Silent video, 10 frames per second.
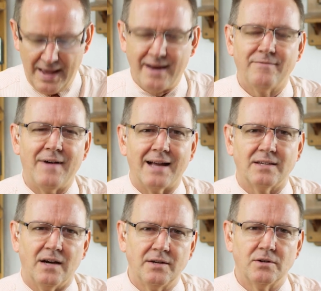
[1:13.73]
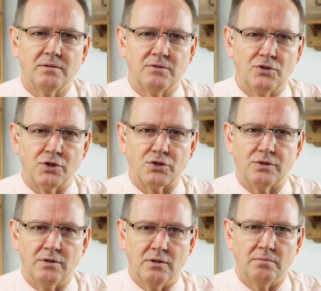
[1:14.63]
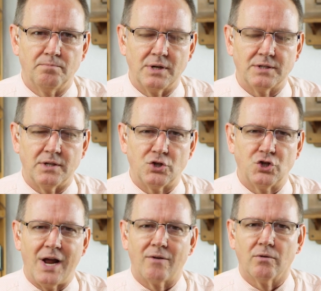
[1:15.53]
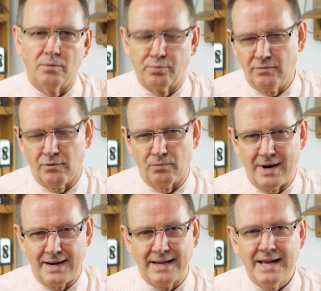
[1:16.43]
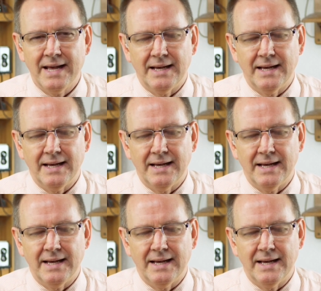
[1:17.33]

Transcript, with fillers: And in fact, under just the president's general approval rating,